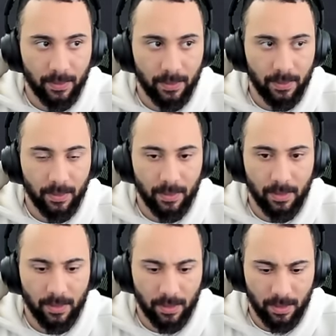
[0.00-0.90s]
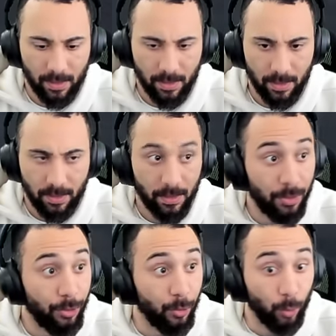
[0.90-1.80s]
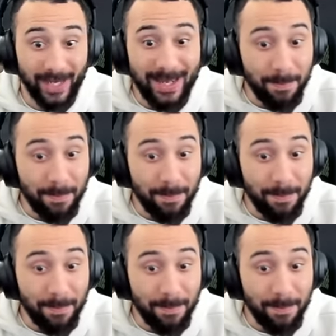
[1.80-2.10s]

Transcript: Nice. Three